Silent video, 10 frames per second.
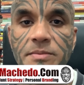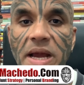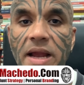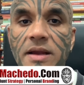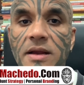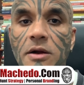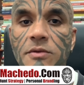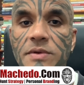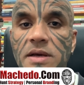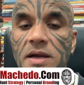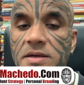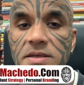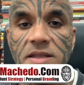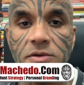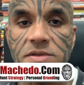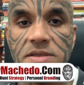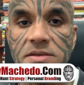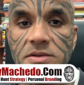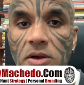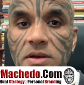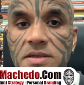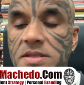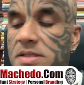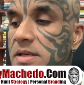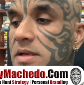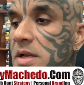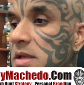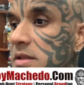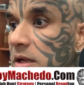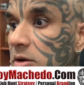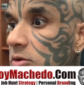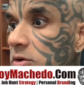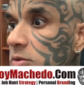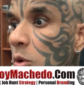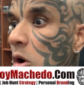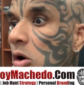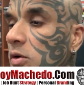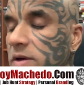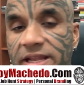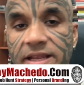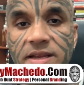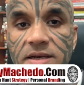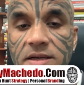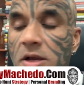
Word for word: bank account with $100,000, they're not going to, whoa, take it.